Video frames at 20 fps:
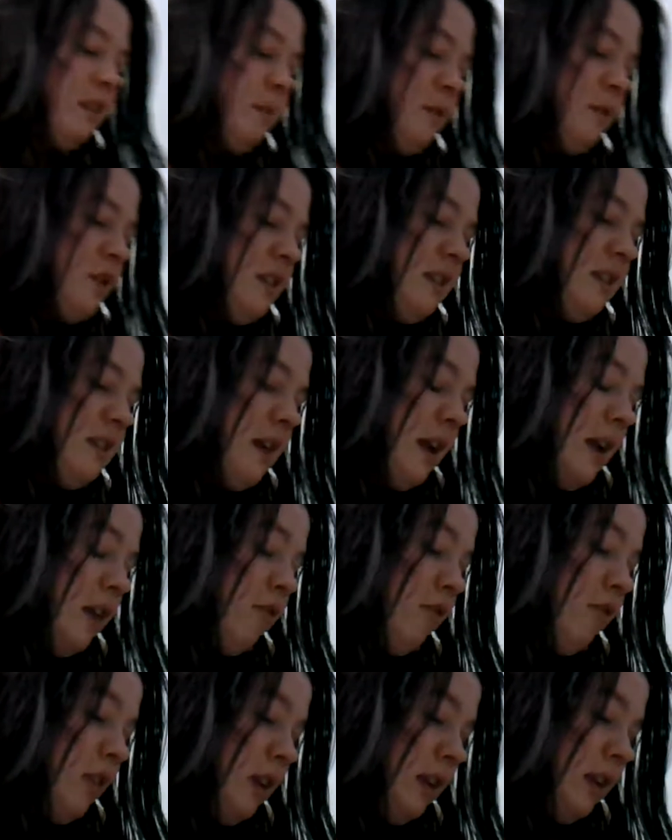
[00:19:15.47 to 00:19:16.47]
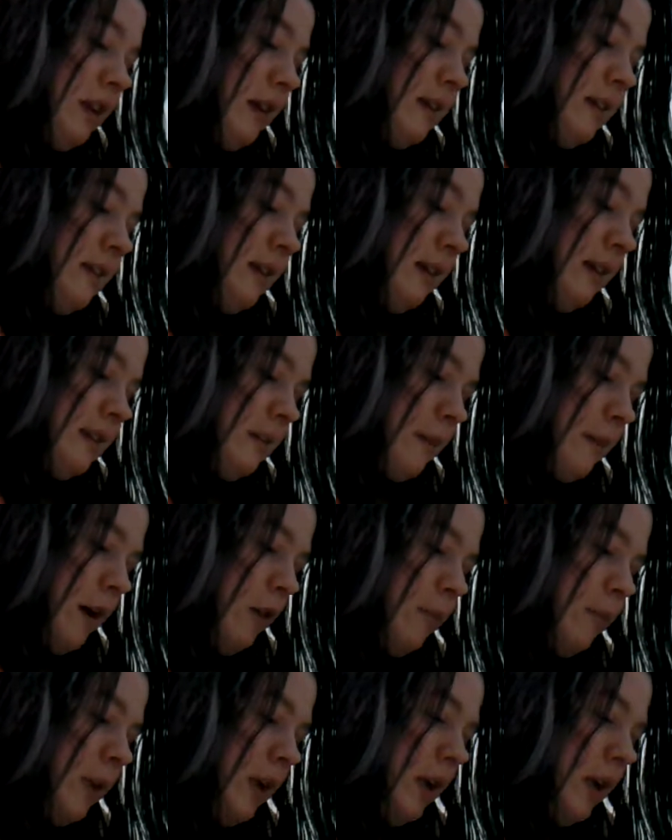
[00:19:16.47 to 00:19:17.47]
was just saying really nice things about
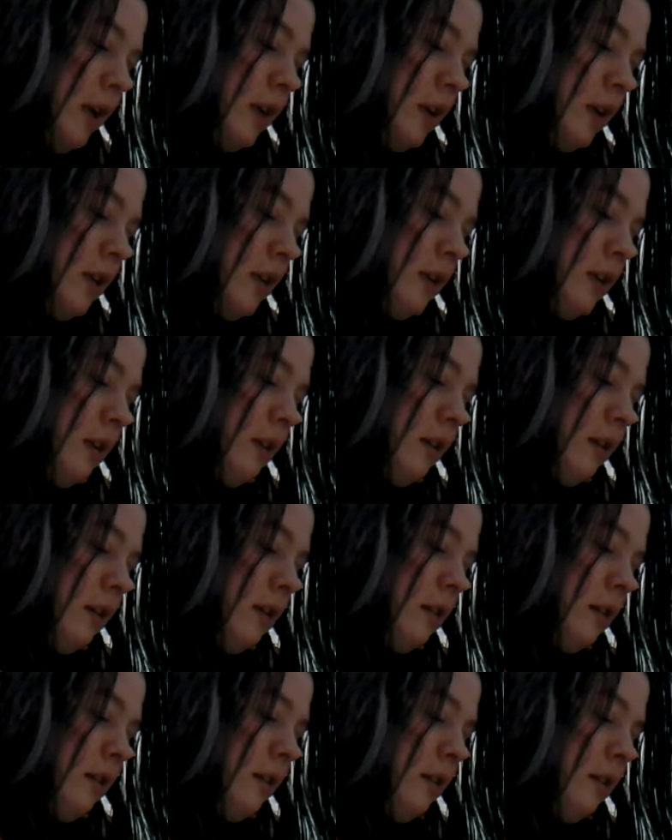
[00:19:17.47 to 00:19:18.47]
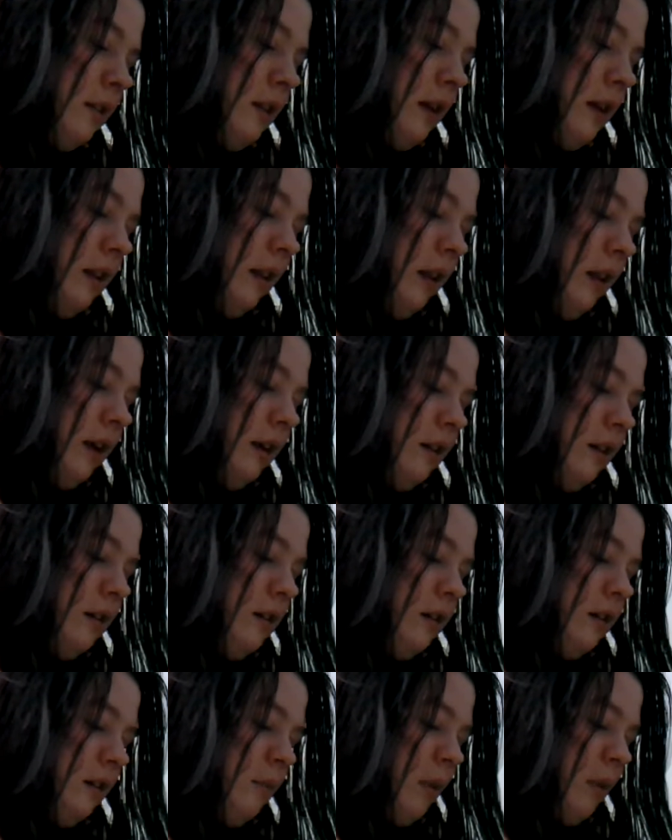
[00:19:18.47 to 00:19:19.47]
me that, like,
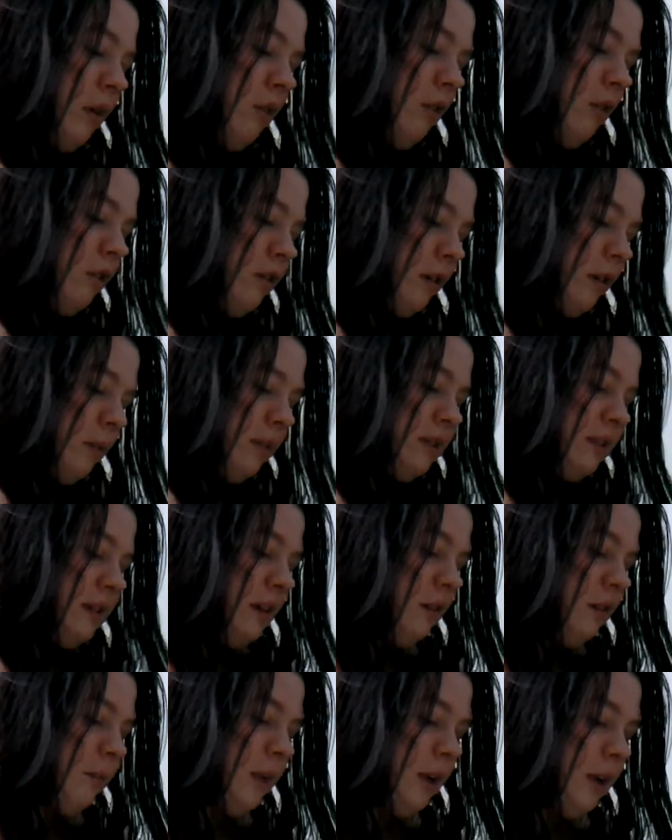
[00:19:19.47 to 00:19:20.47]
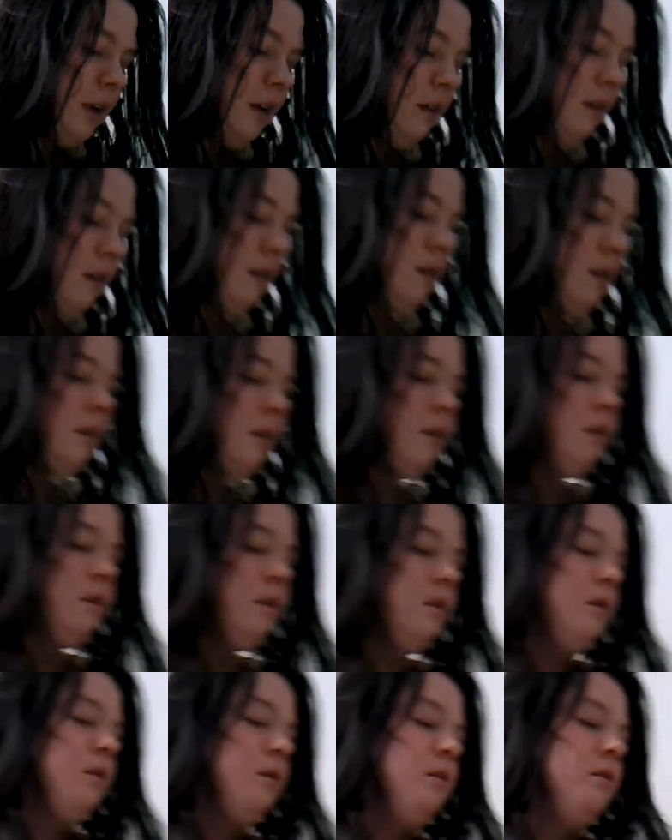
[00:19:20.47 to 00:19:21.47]
my girlfriend would tell me.
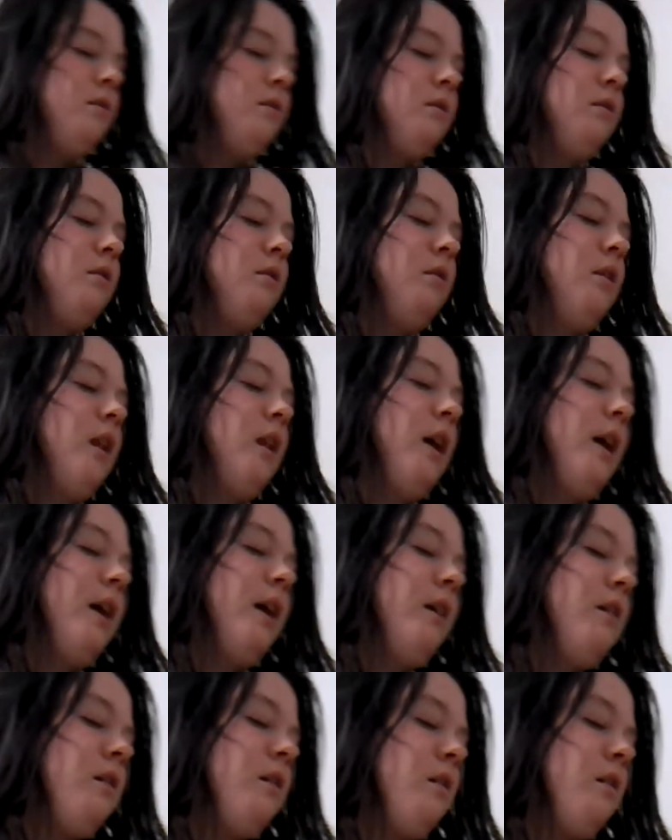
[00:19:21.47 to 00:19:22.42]
Or, like,